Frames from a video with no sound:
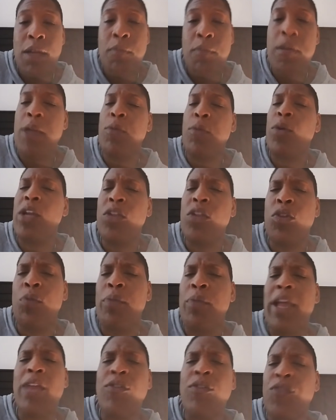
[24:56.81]
People either
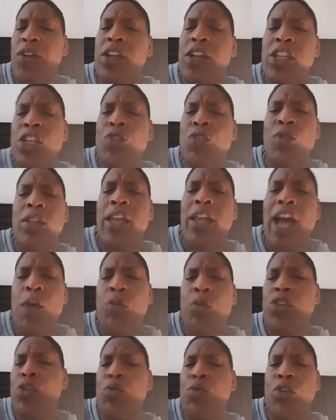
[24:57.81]
made fun of you a lot
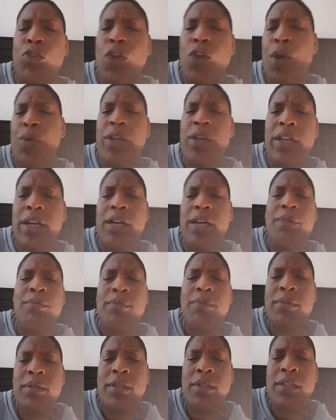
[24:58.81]
when you were growing
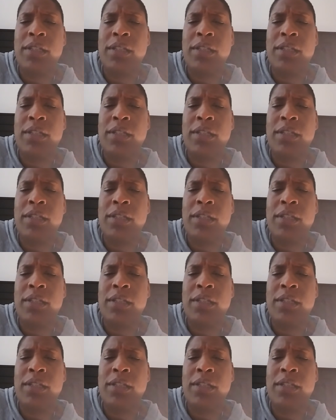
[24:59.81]
up.